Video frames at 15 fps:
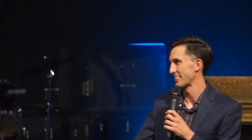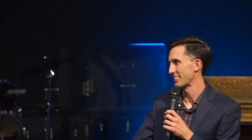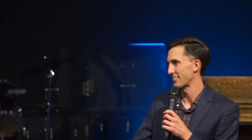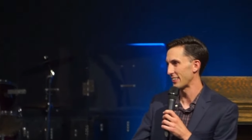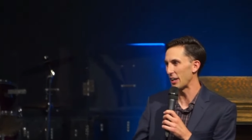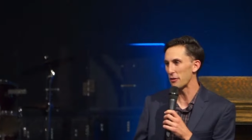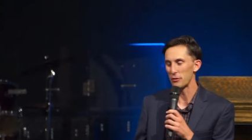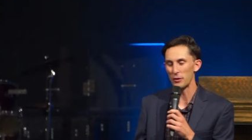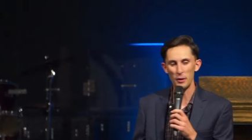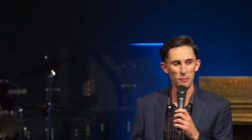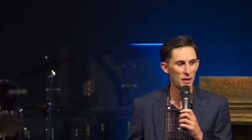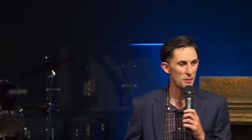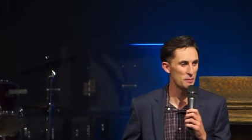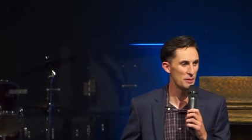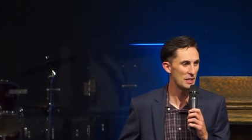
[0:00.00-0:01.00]
Whatever it
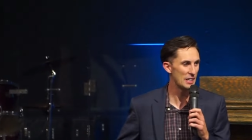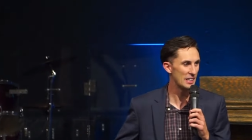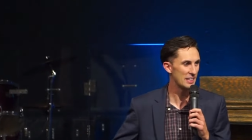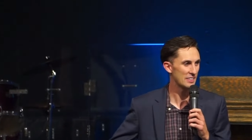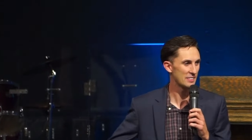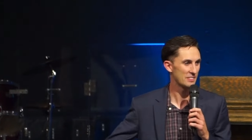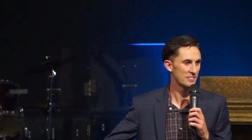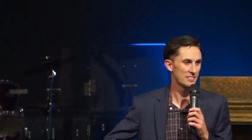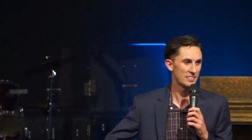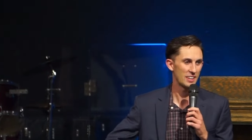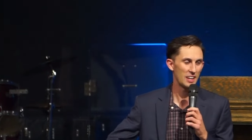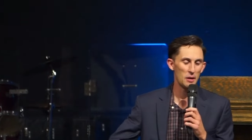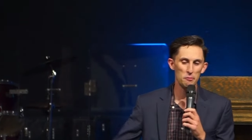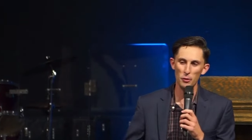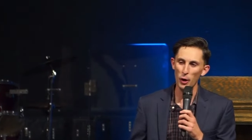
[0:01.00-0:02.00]
may be,
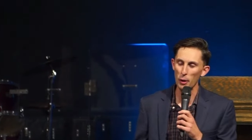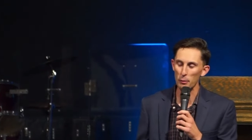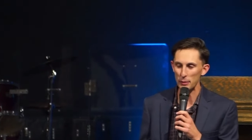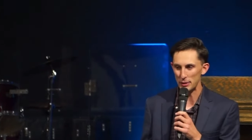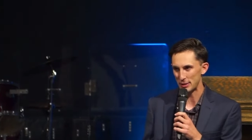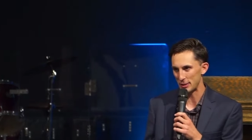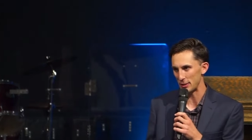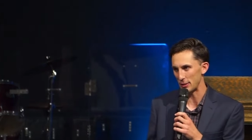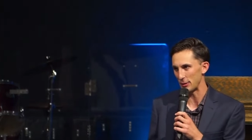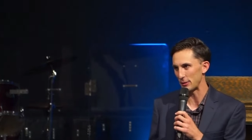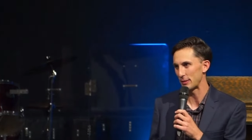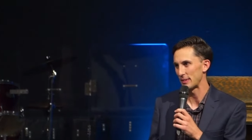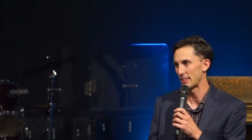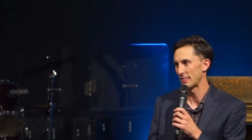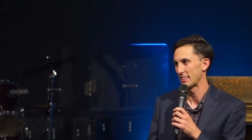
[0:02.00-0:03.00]
I promise you,
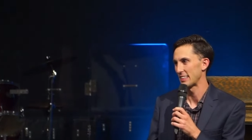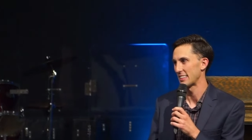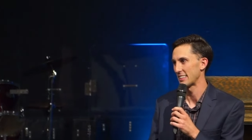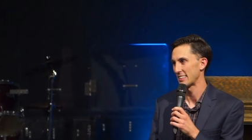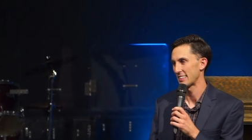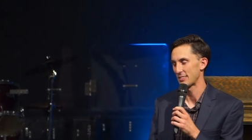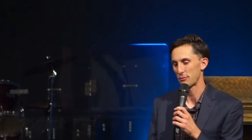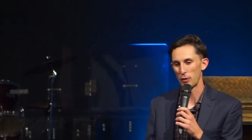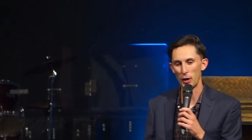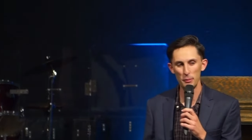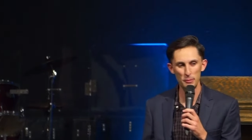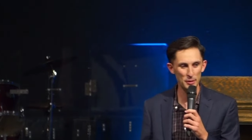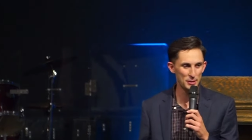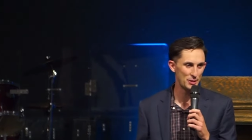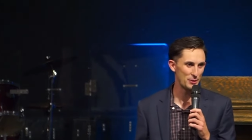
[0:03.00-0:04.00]

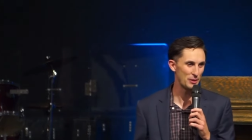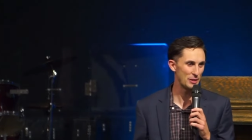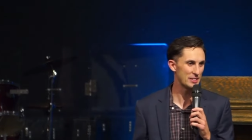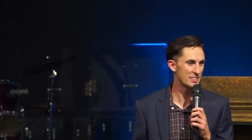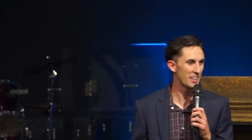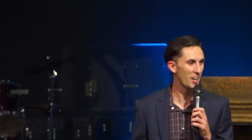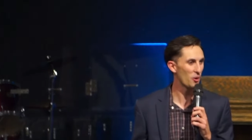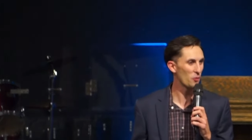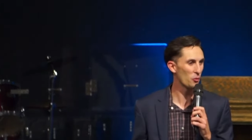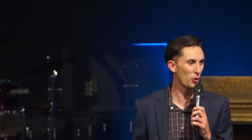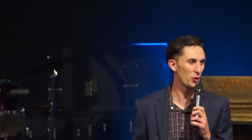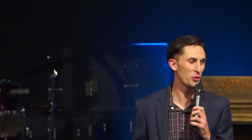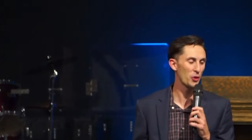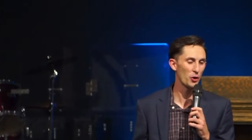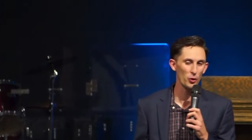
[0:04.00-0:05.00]
it's not
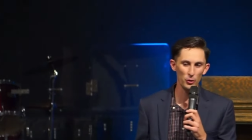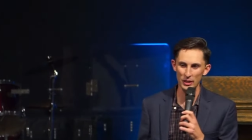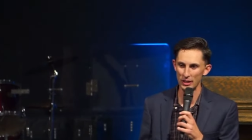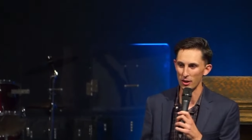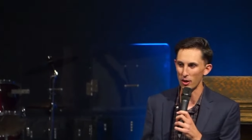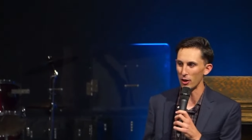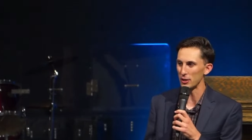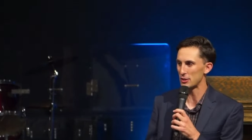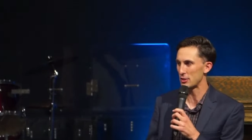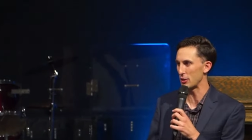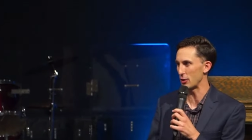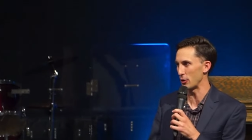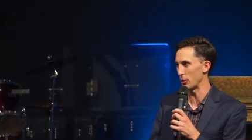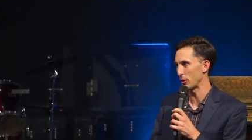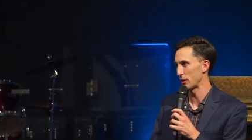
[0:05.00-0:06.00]
worth holding on
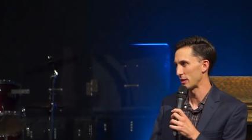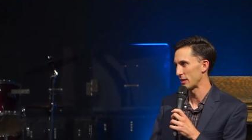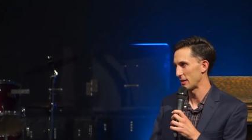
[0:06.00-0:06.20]
to,